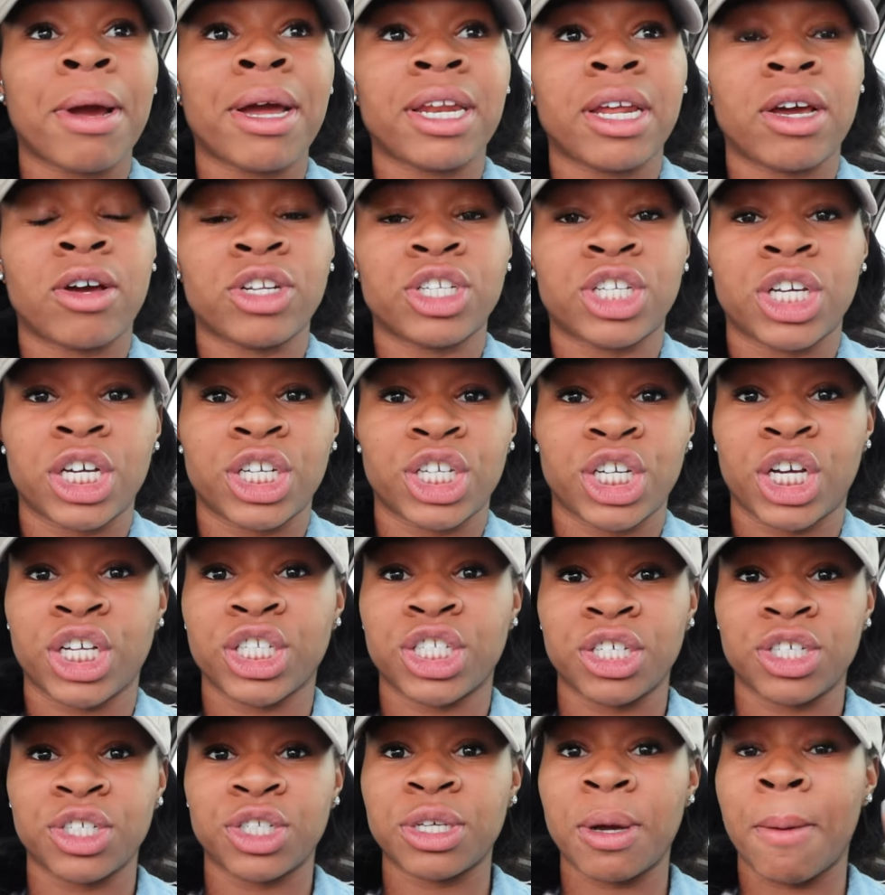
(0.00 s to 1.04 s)
probably not gonna talk to
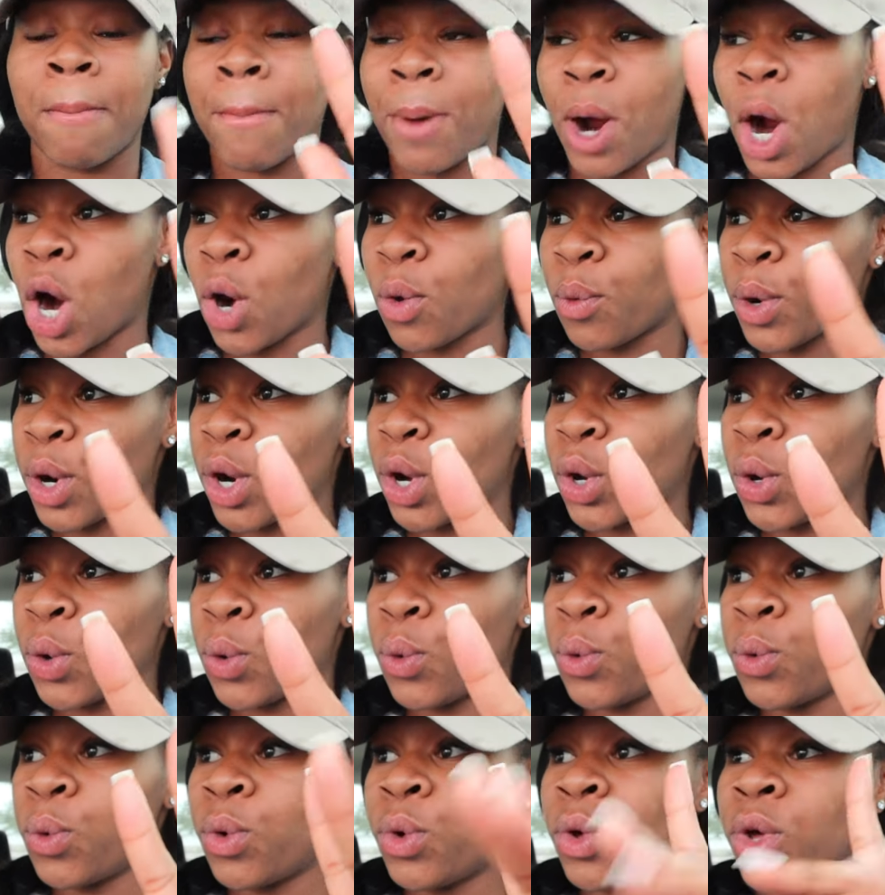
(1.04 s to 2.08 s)
y'all till
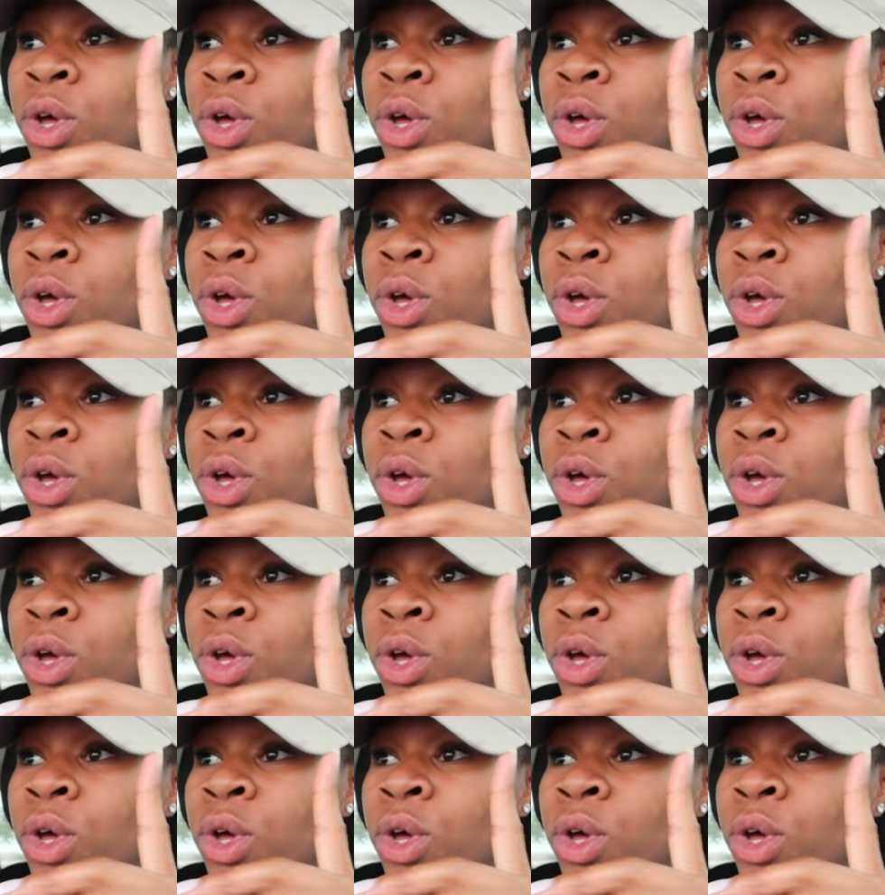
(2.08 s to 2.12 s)
tomorrow